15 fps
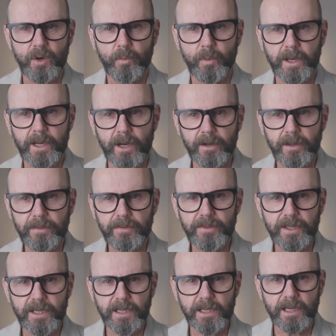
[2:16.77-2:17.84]
we're going to
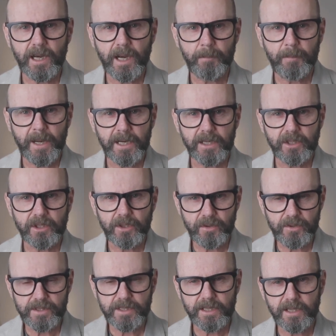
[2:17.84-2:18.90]
think about
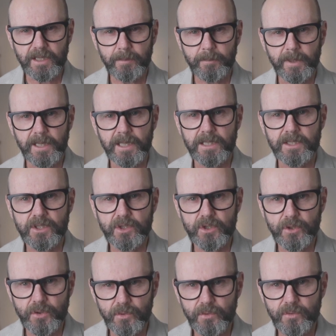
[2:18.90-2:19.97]
using them in
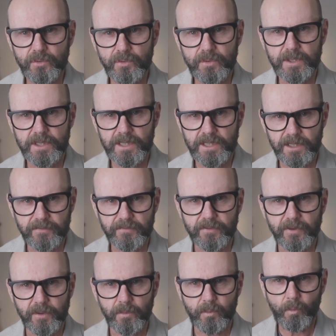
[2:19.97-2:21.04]
two
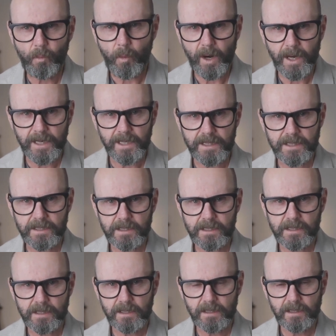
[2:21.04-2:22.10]
different
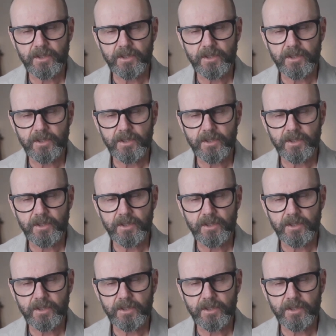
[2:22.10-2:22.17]
ways.